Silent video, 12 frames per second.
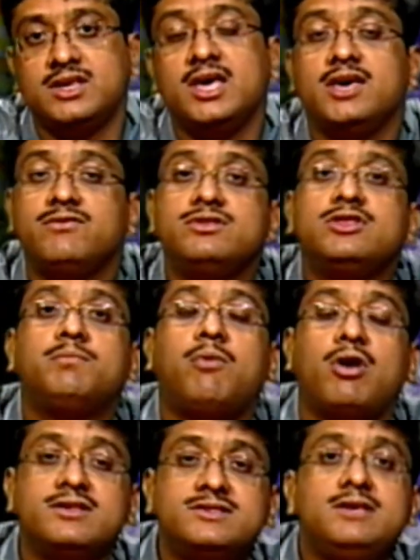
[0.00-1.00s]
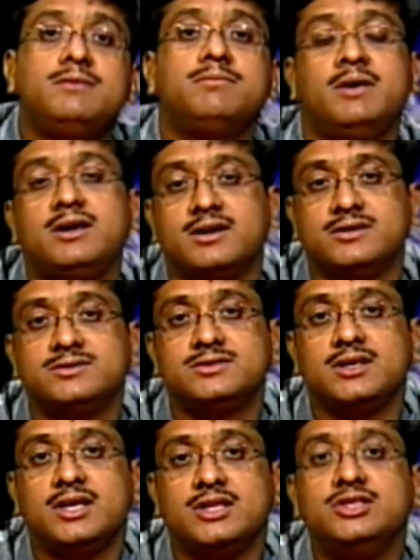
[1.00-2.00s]
Even the policy makers,
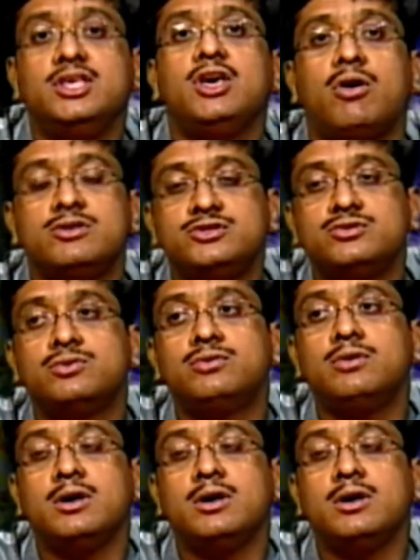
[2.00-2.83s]
they also